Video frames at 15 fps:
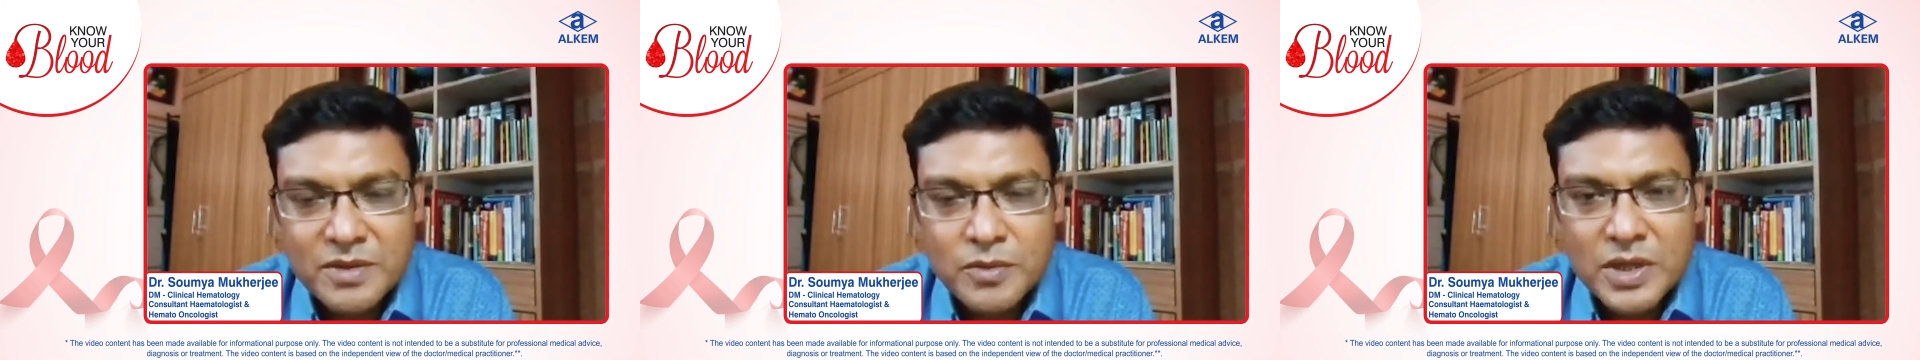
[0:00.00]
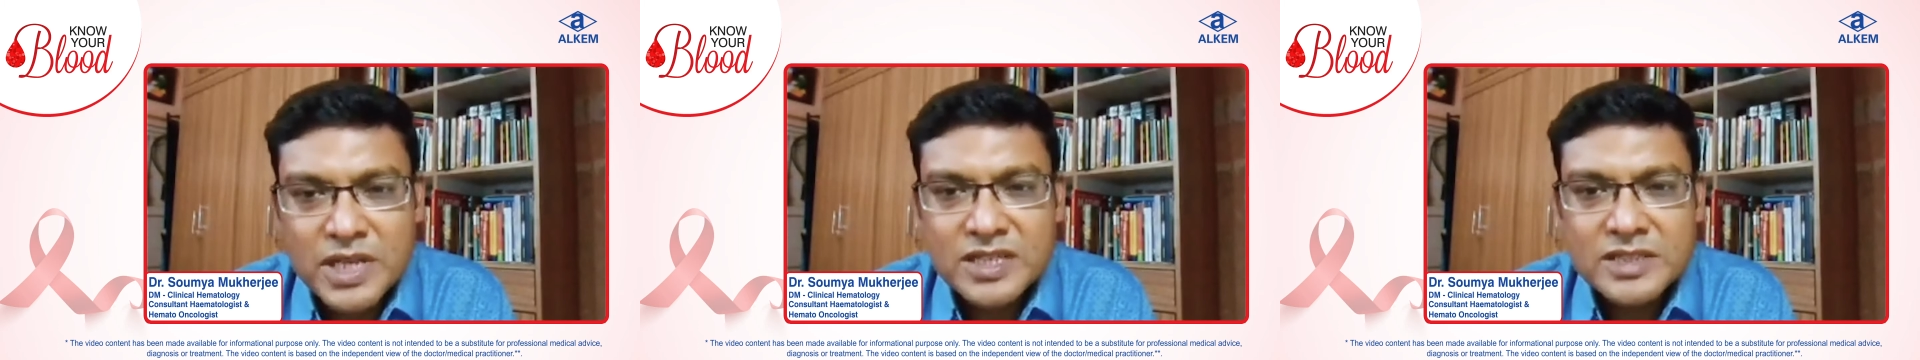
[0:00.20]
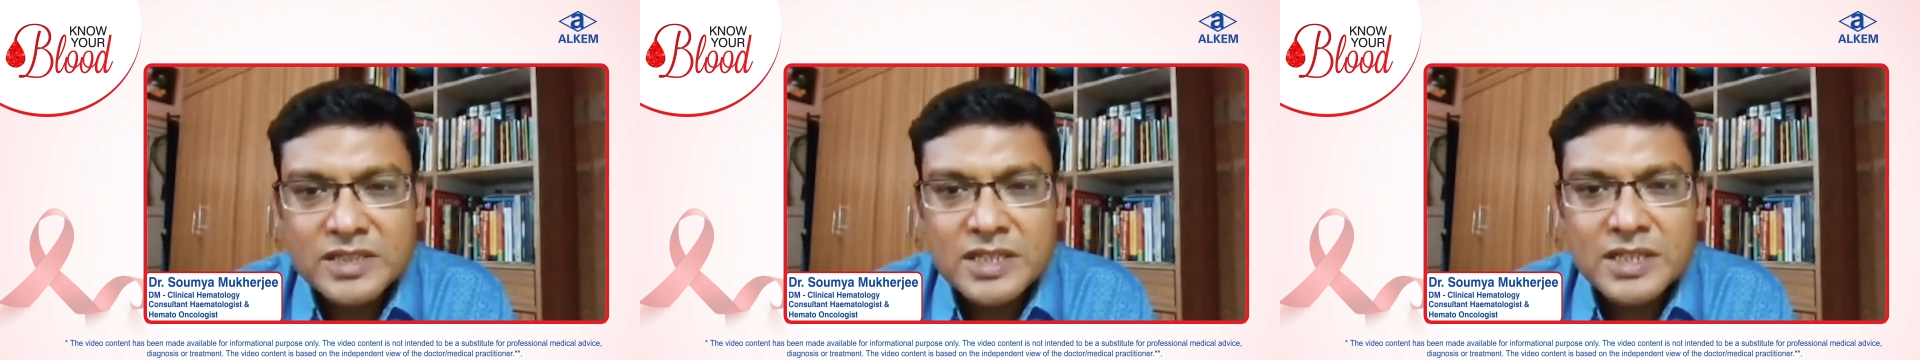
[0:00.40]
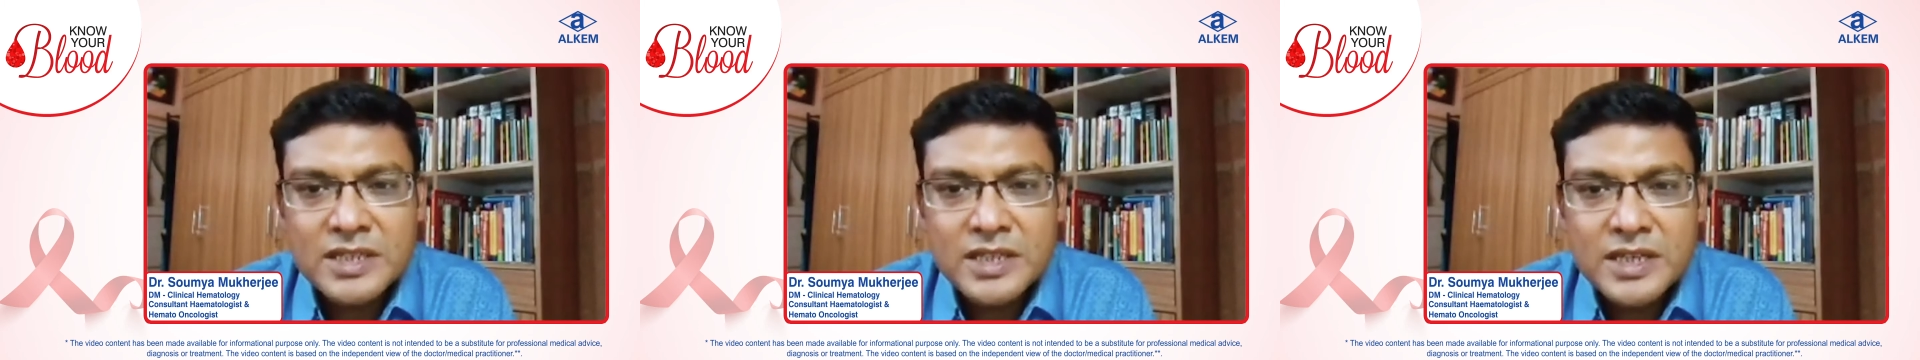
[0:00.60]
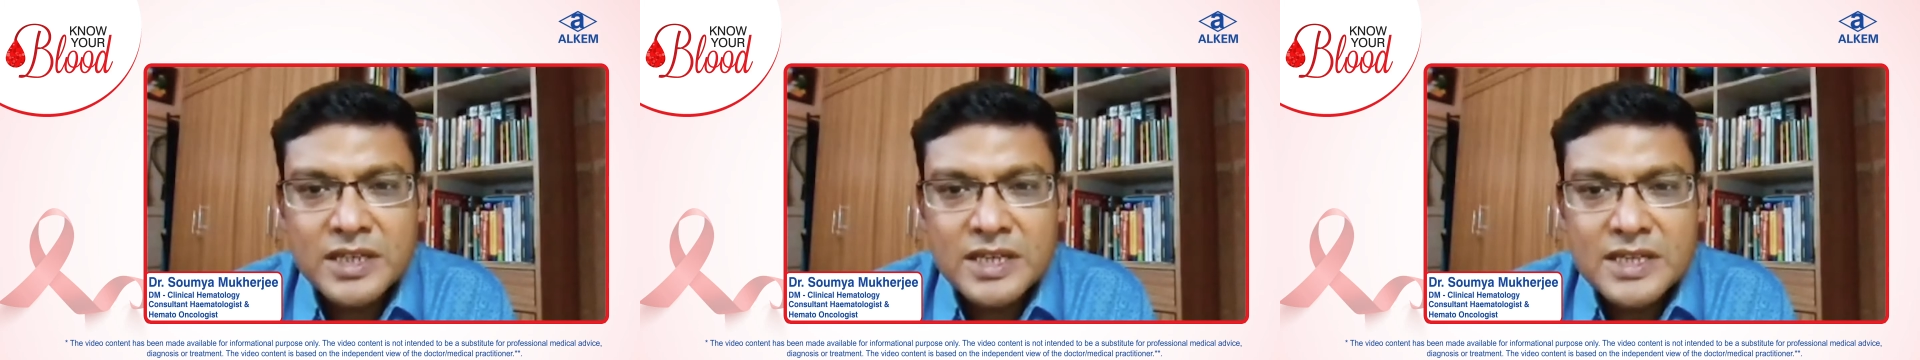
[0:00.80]
What are
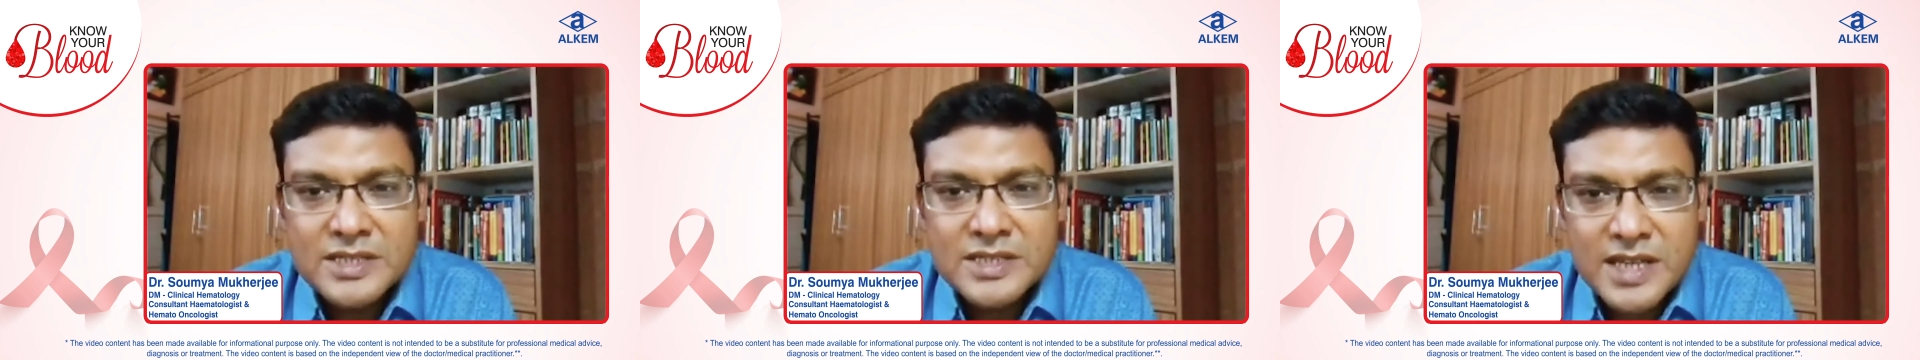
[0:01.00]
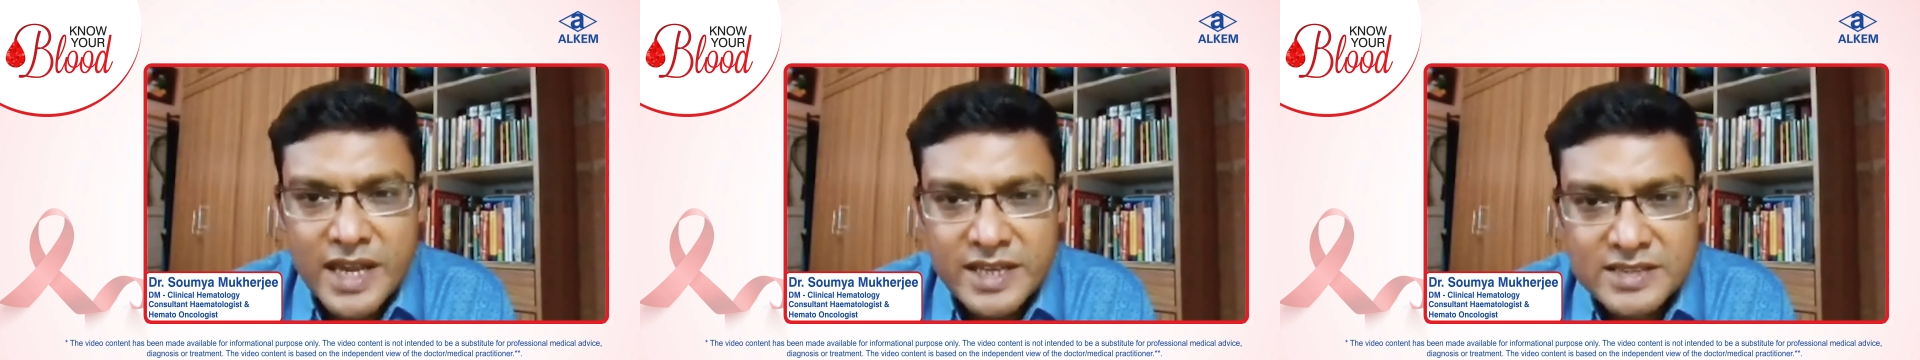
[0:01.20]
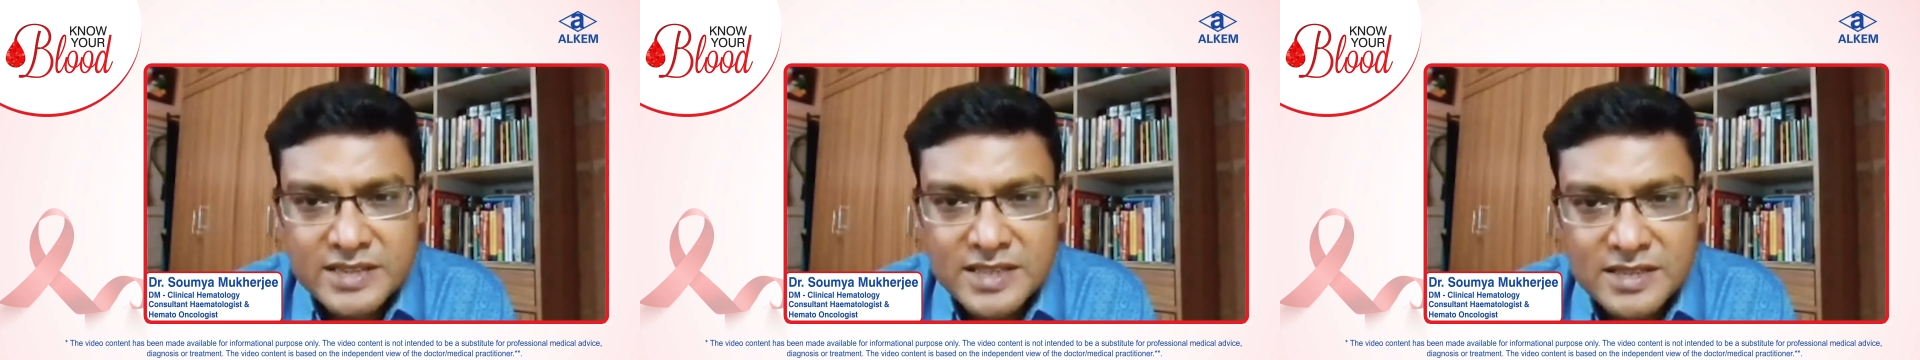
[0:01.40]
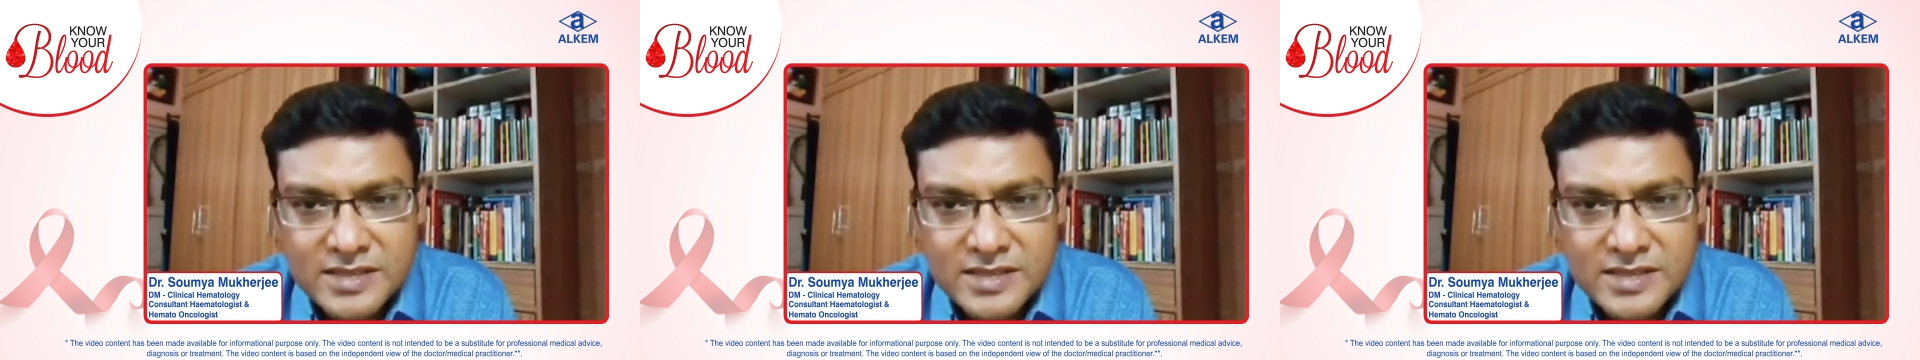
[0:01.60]
the signs